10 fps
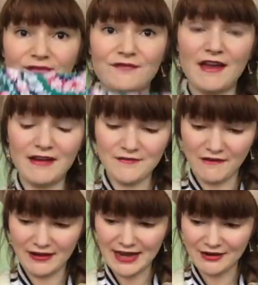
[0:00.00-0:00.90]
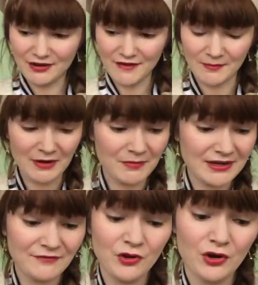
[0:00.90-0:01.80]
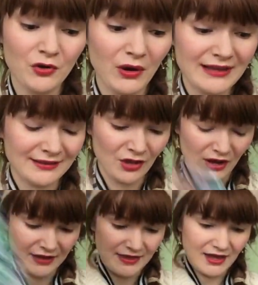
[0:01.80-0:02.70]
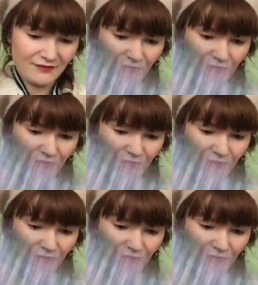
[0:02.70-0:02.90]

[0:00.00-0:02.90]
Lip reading: Very, very narrow fabric, but I've got quite a lot. I think